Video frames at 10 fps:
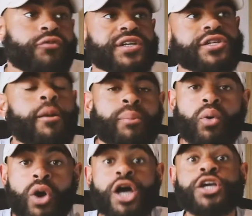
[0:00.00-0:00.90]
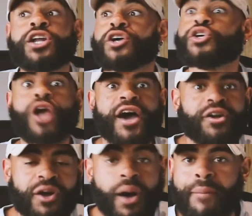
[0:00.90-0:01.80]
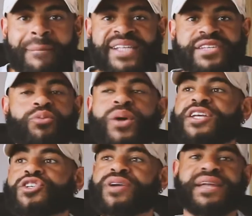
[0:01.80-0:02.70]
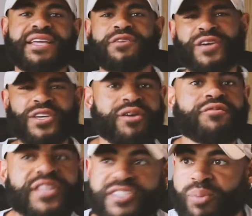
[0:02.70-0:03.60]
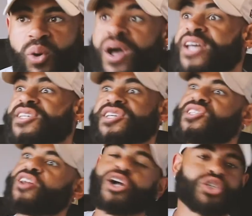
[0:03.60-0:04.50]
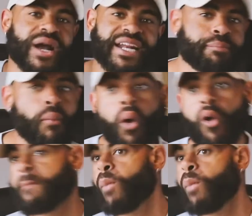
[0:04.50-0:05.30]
For example, you're going on a massive winning streak and then you think you're invincible, so you start trading more